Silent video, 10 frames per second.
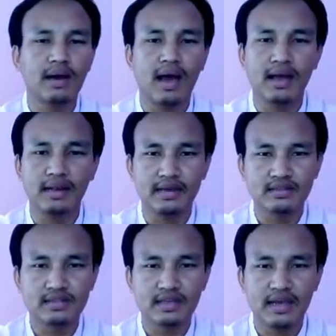eye
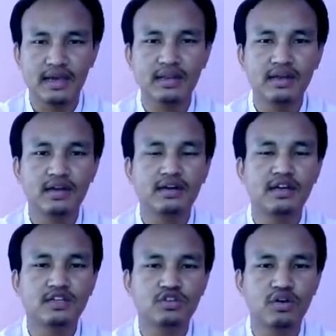lens, and
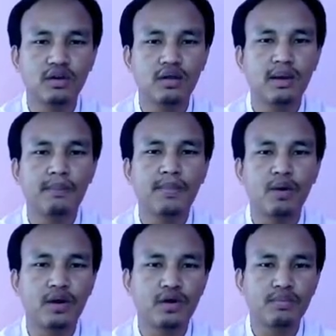that is called
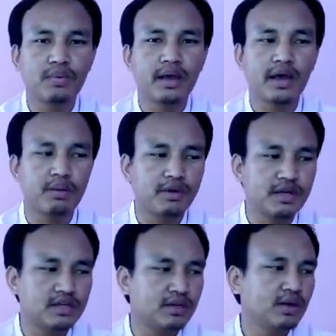power of
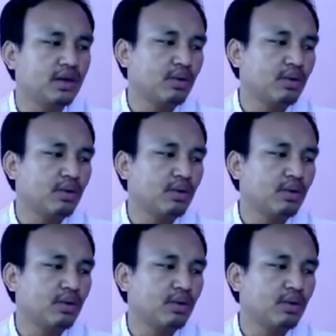accommodation.